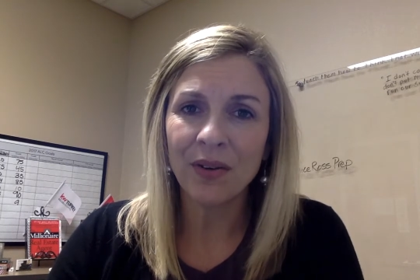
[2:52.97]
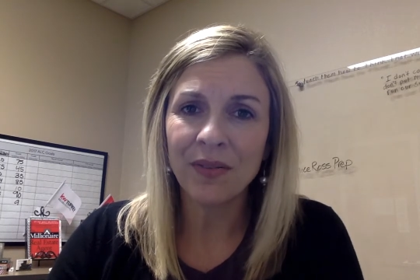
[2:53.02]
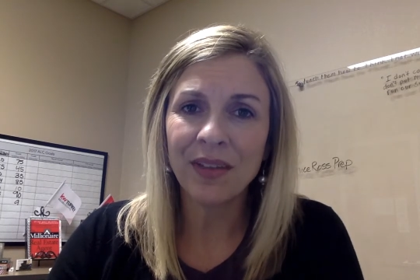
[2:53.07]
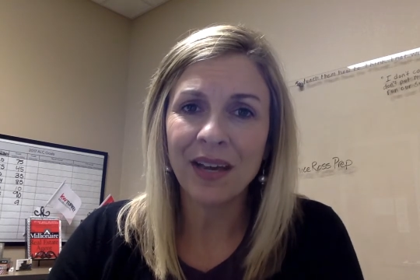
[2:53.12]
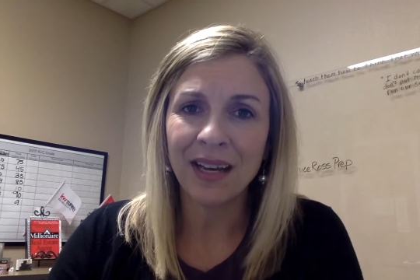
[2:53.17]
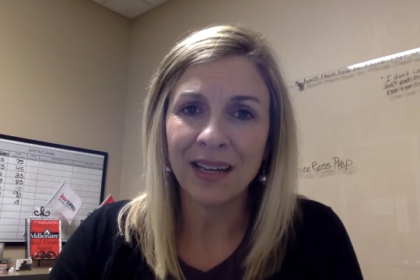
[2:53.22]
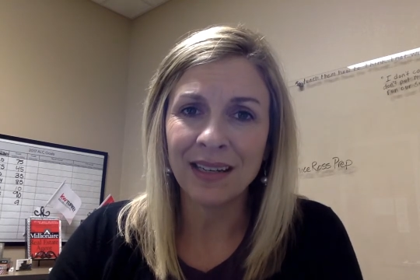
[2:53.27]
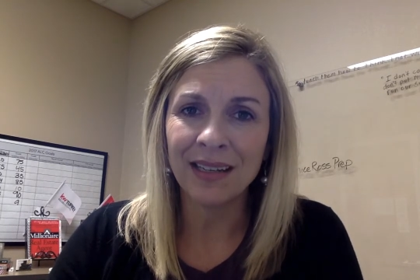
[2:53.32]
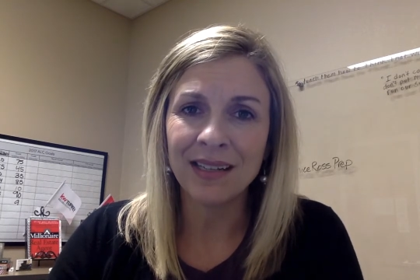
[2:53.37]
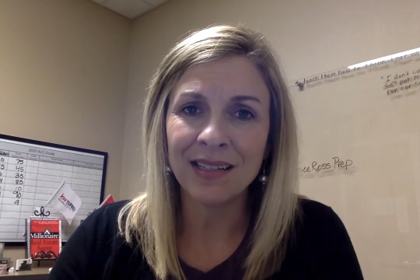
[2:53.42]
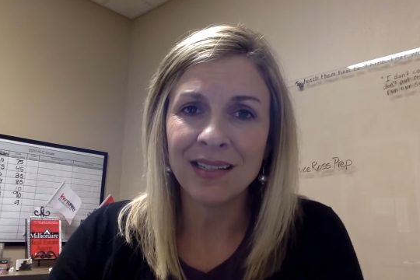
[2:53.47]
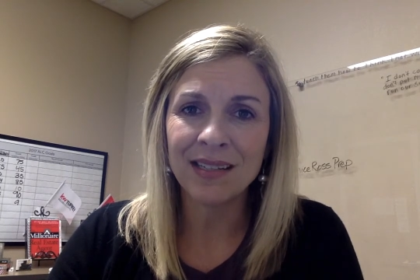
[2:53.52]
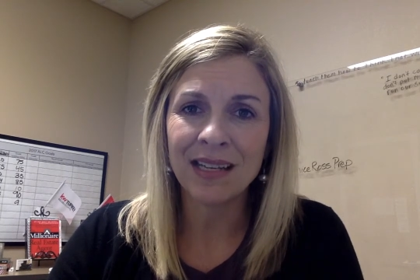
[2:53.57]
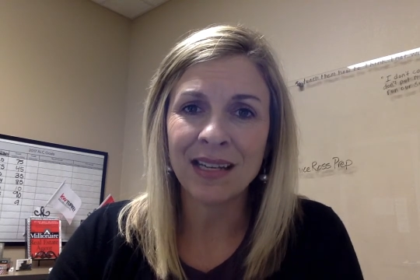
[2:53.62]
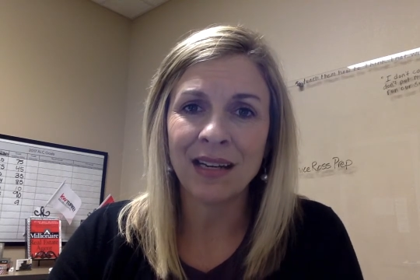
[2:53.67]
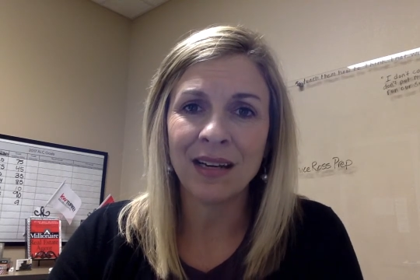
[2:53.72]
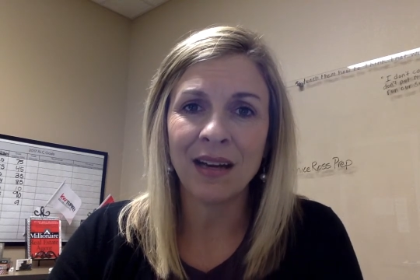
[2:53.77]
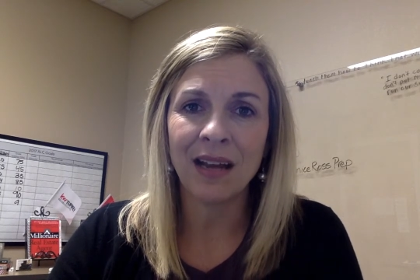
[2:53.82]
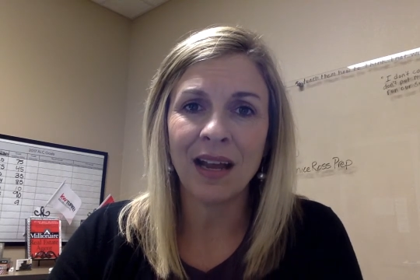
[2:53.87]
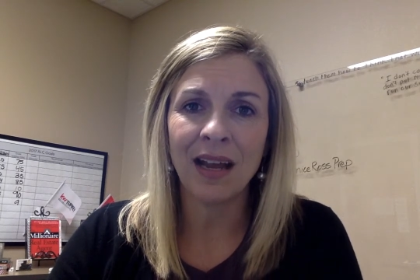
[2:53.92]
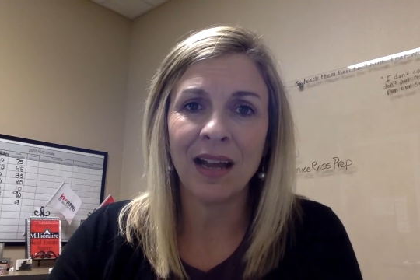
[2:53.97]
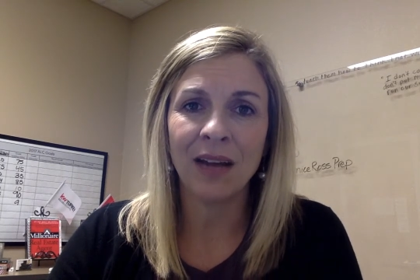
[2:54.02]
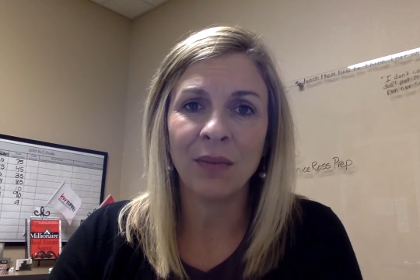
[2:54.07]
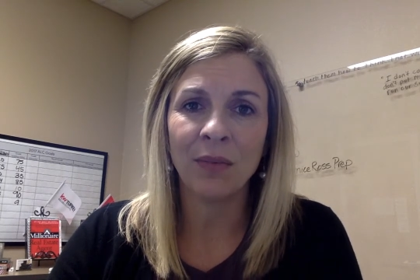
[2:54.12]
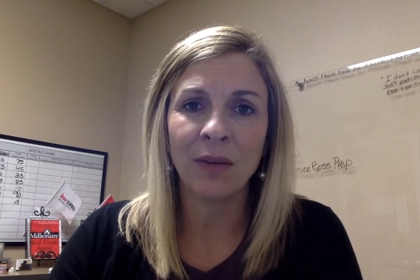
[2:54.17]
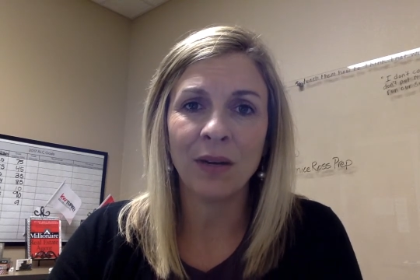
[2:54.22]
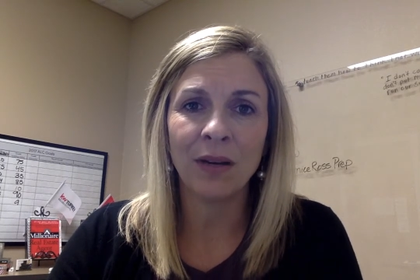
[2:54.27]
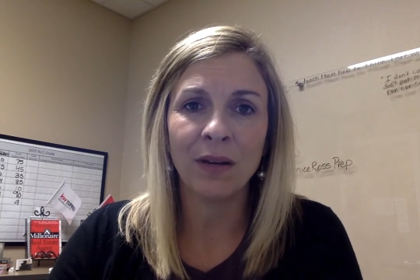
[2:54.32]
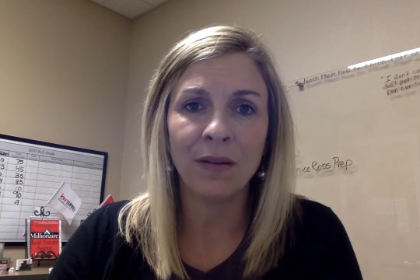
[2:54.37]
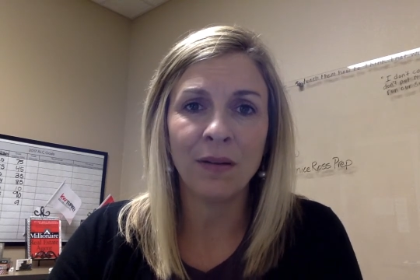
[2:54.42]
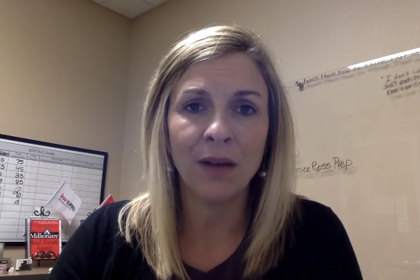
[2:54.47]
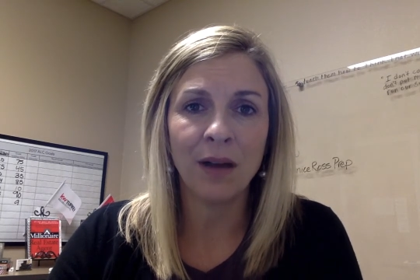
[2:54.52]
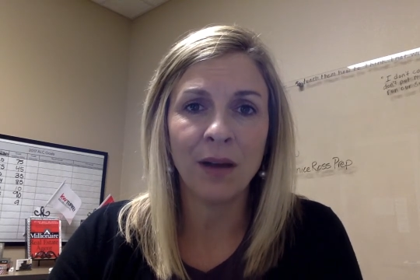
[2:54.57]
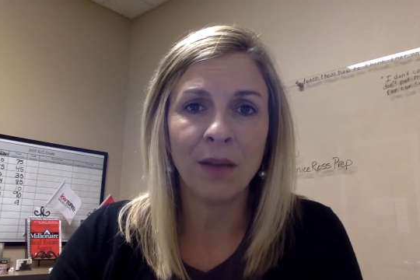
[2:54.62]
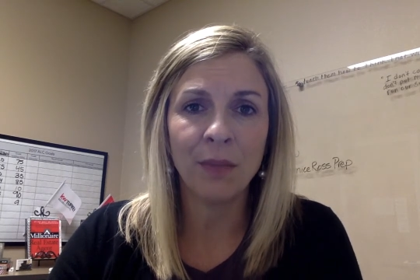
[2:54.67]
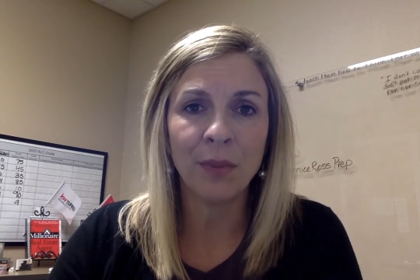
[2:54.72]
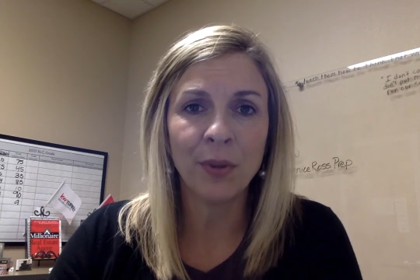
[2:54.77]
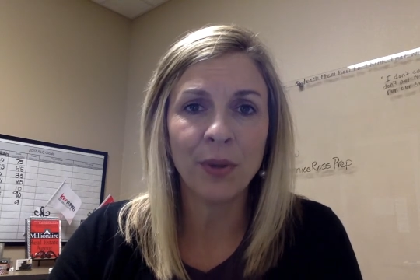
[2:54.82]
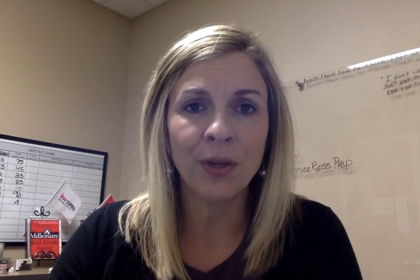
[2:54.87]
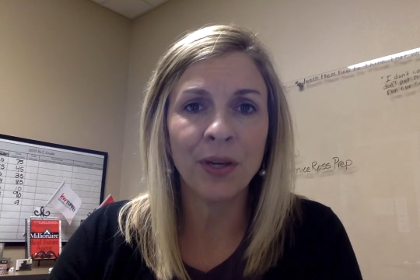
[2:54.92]
that is, and what a
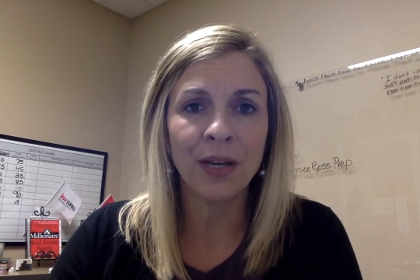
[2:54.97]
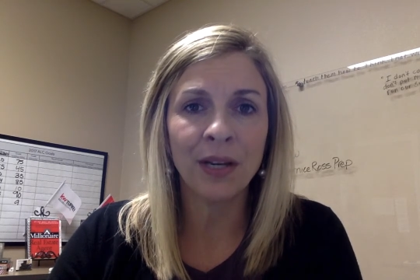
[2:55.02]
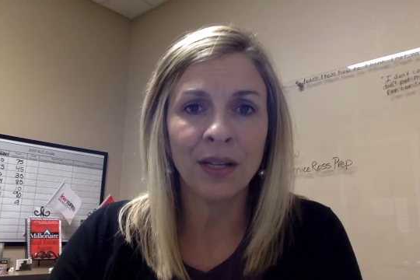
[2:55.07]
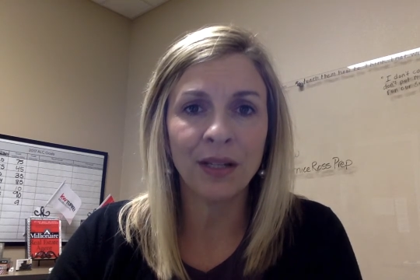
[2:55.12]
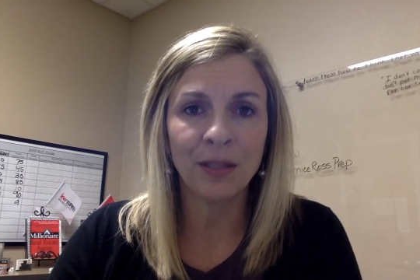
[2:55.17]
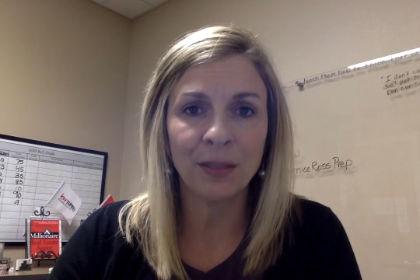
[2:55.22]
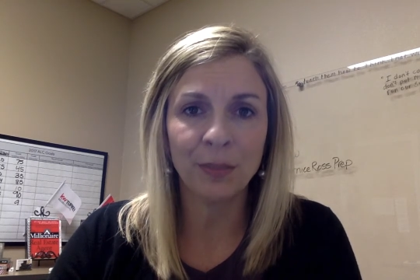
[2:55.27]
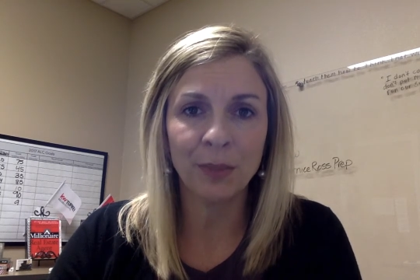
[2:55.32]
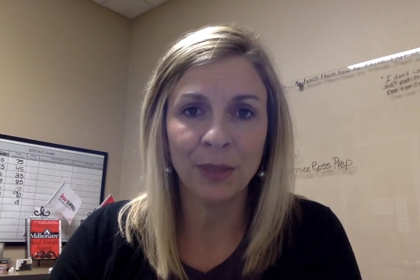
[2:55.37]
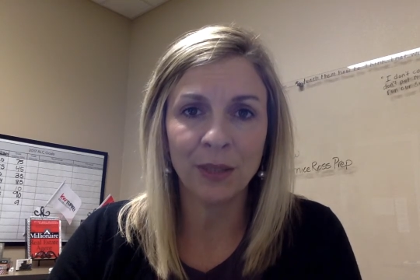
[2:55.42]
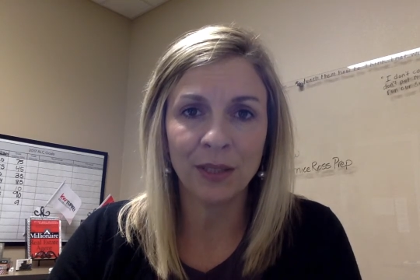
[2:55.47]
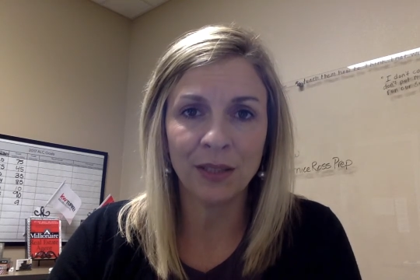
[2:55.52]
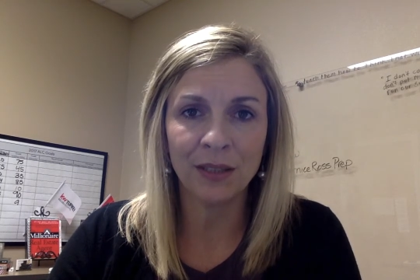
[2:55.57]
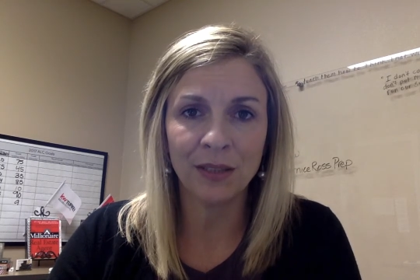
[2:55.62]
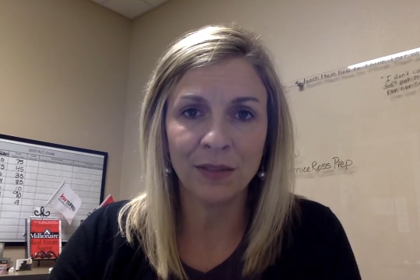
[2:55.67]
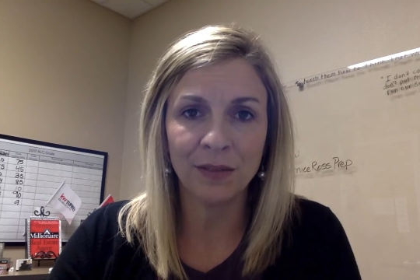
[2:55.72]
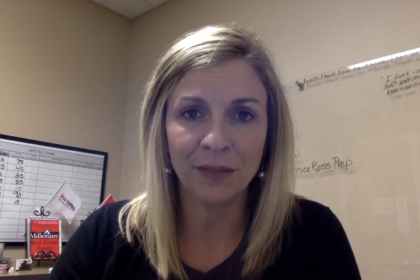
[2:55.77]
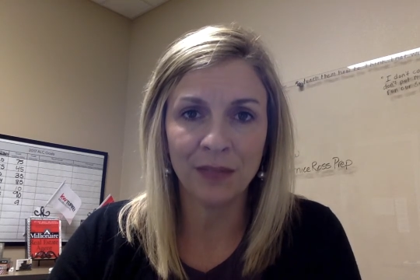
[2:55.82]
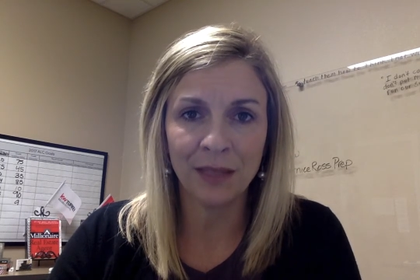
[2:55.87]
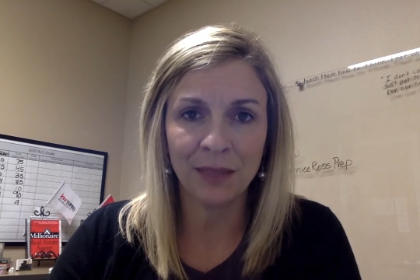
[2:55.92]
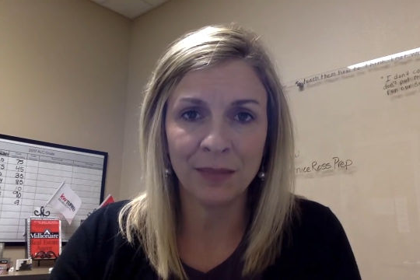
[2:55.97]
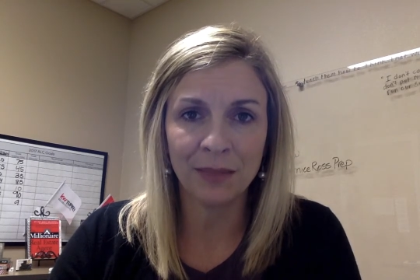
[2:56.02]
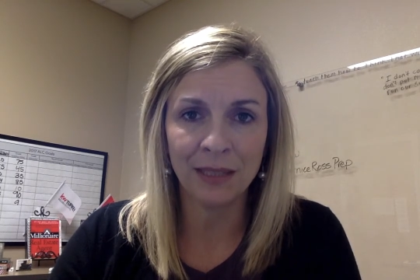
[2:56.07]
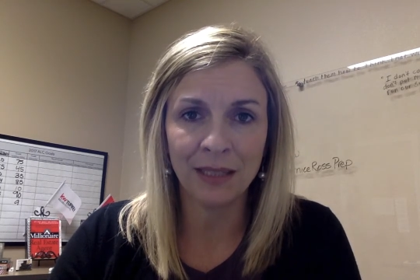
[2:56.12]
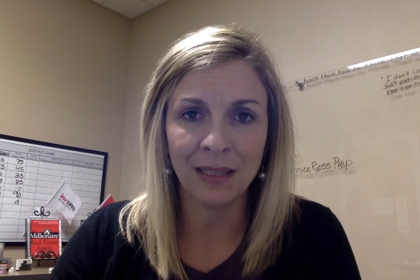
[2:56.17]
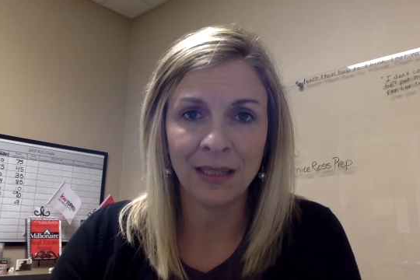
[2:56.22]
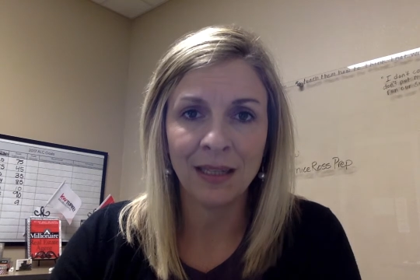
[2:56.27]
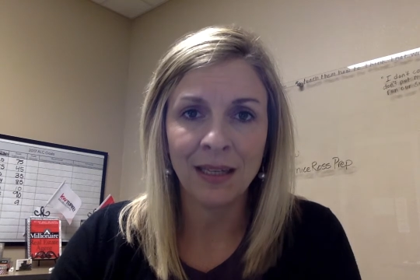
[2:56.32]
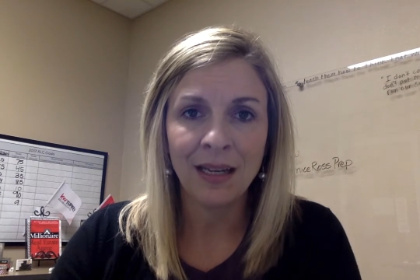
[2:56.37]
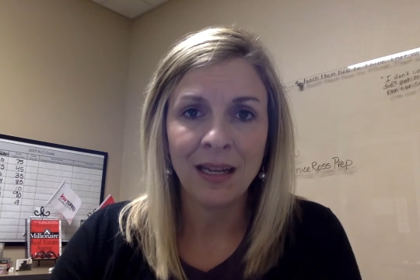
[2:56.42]
burden it could put on the family.